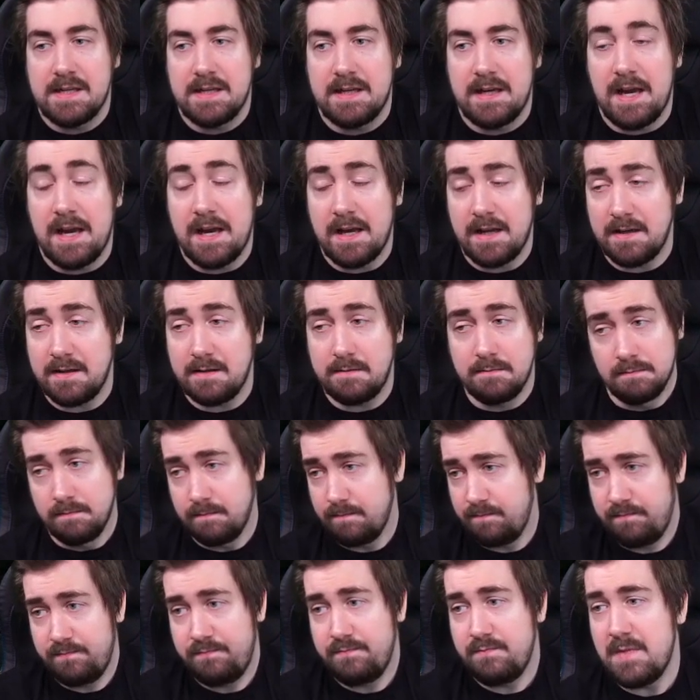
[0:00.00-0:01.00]
And
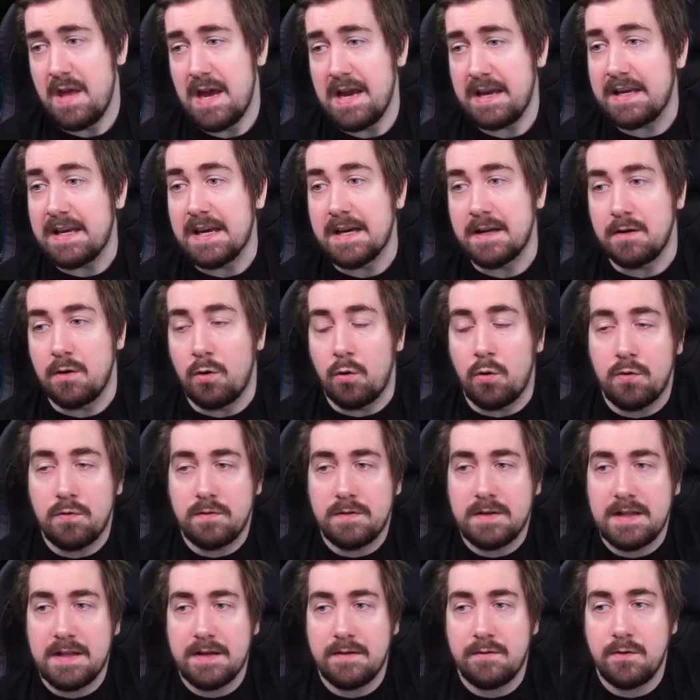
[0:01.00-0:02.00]
again,
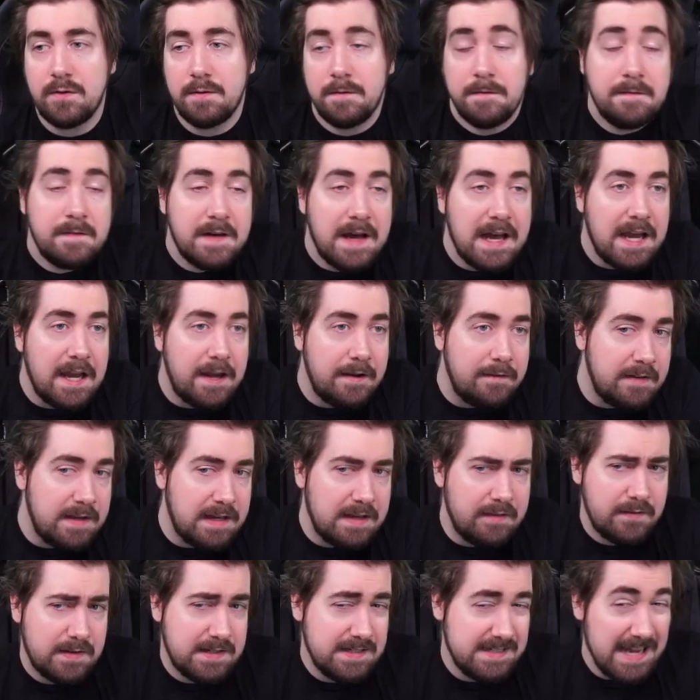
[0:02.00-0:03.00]
over level 5,
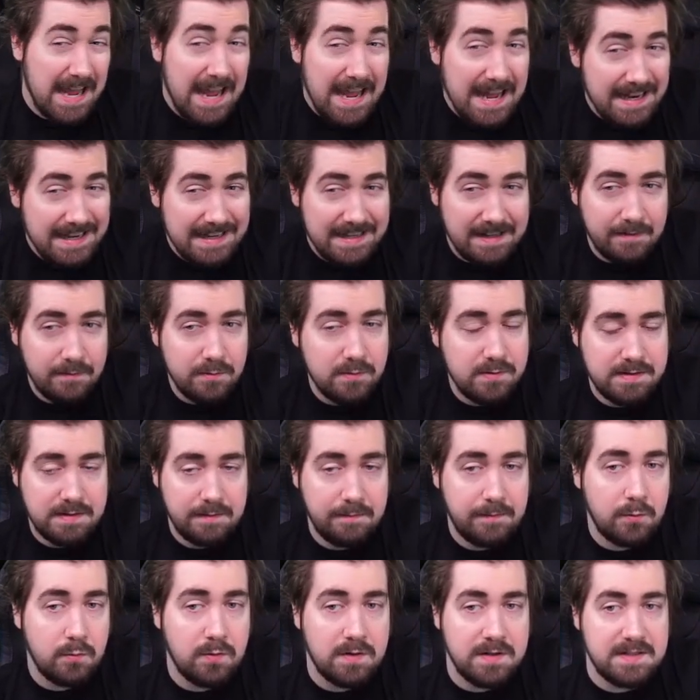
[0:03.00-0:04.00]
even 10 levels
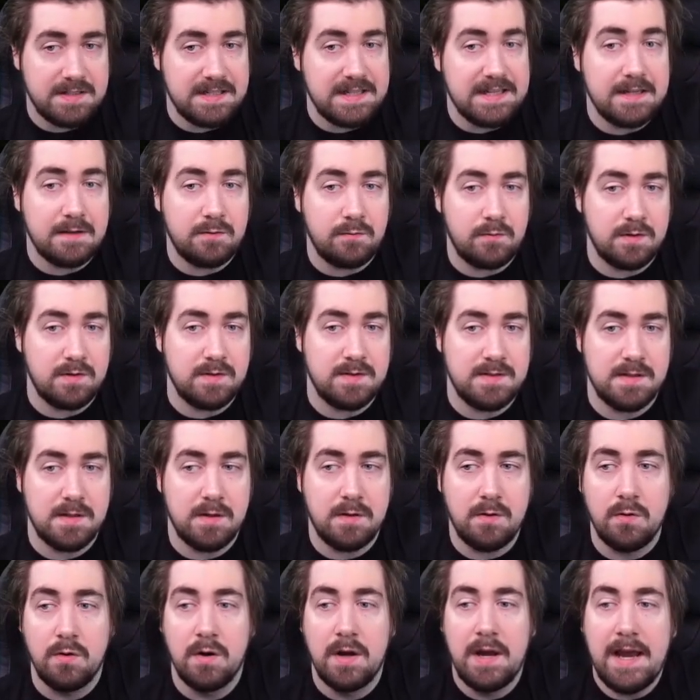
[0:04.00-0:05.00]
if you want to take it real
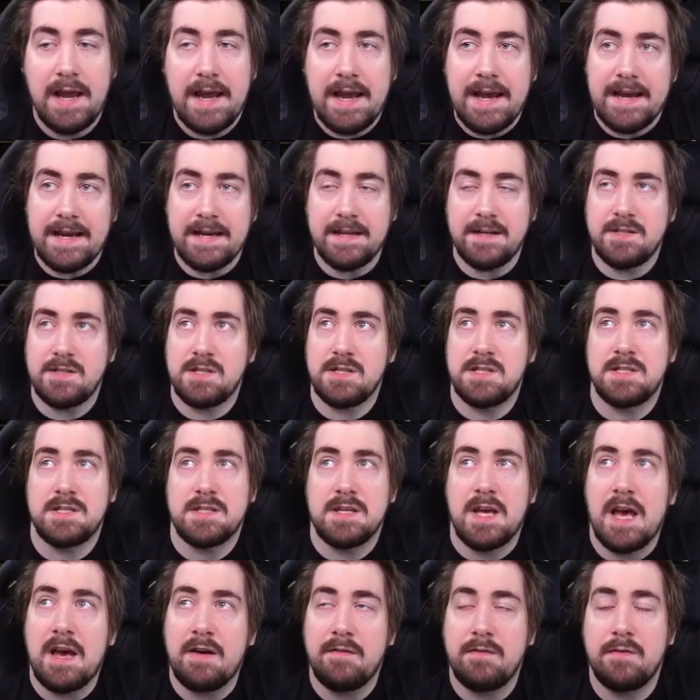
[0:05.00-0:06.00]
slow. And just
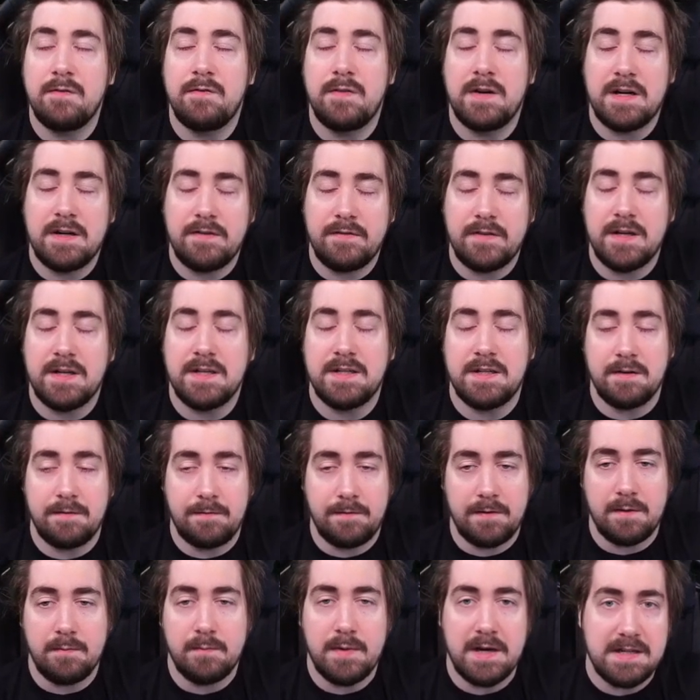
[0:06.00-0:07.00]
have a very, very
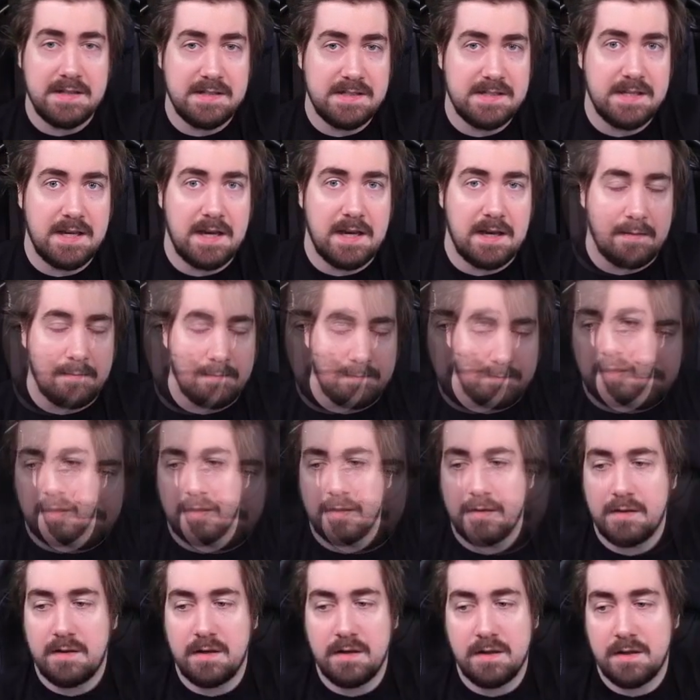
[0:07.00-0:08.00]
different mindset.
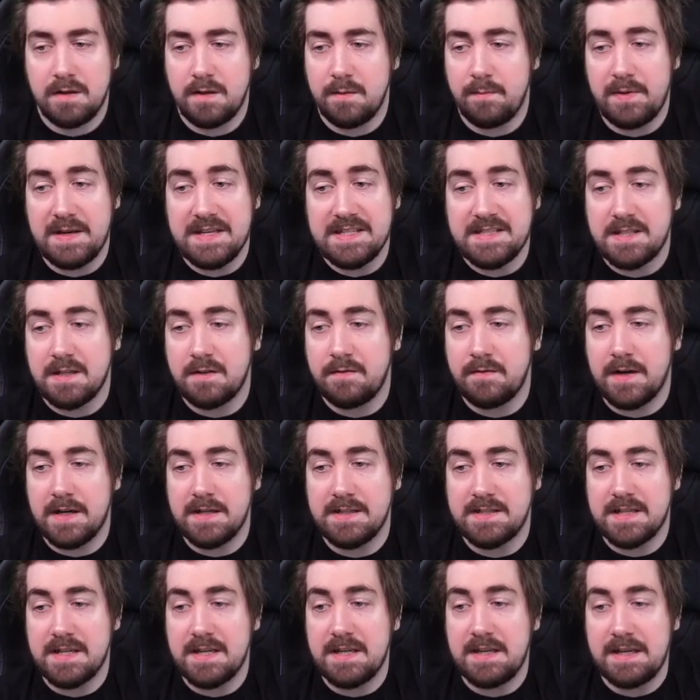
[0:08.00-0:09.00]
The best
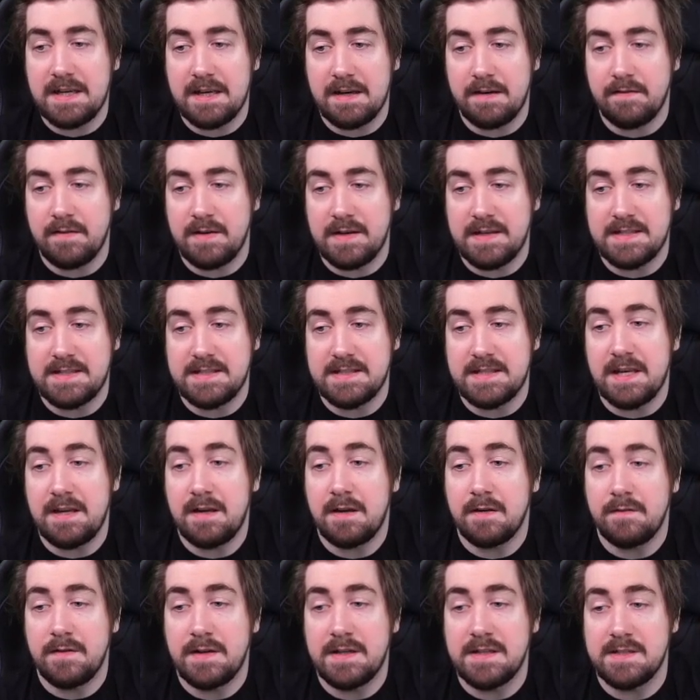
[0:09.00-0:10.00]
advice I can give is think
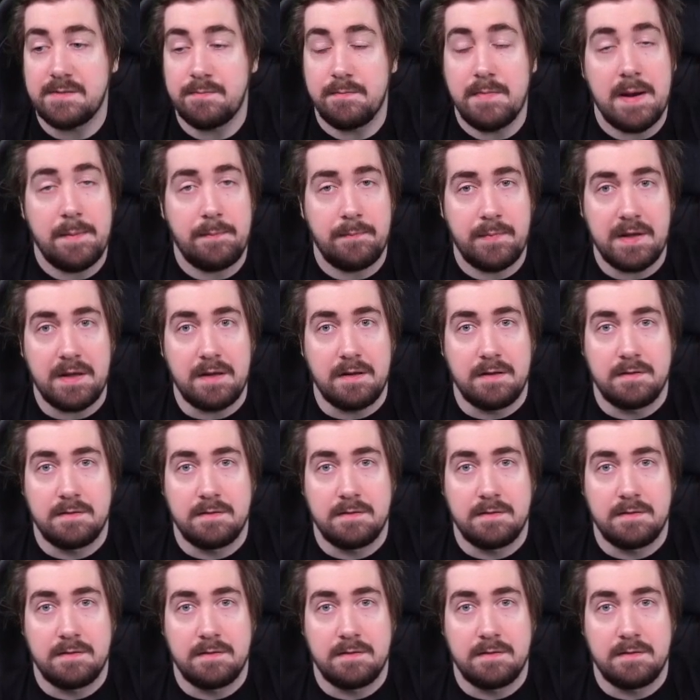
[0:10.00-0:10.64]
of it as mapping.